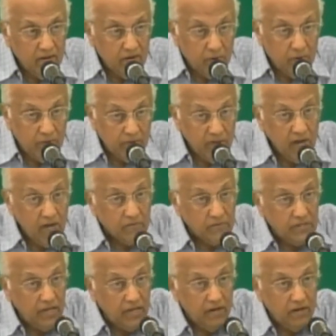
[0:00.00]
Now we're thinking of
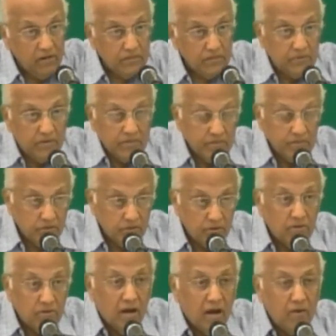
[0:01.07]
seeking God's presence.
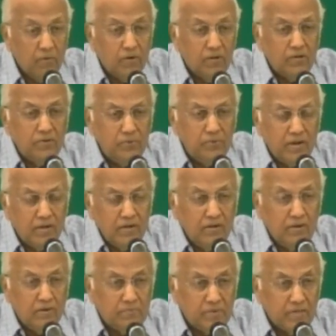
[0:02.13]
Lord, I want to dwell in
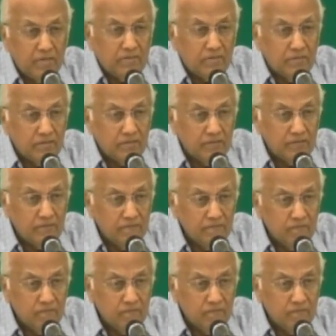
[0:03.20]
your presence